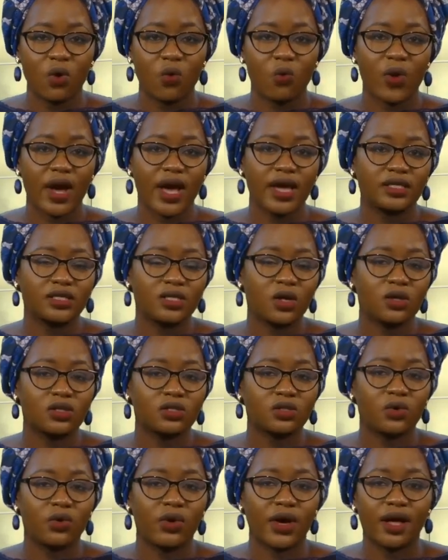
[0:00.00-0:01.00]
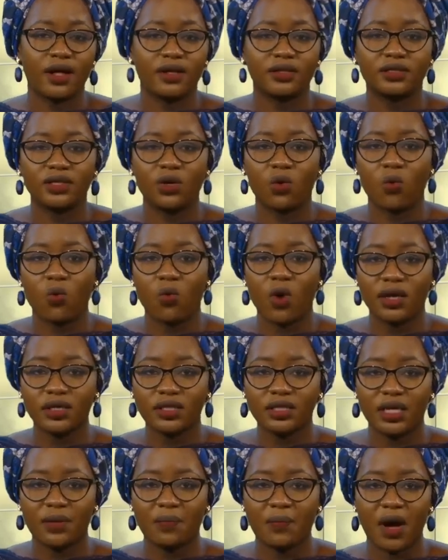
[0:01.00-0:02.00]
where it also held a
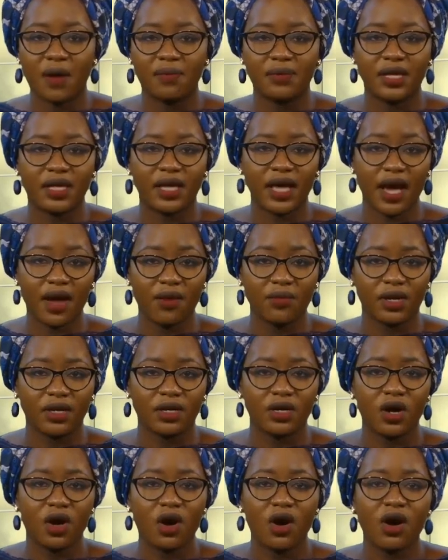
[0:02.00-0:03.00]
one-day public hearing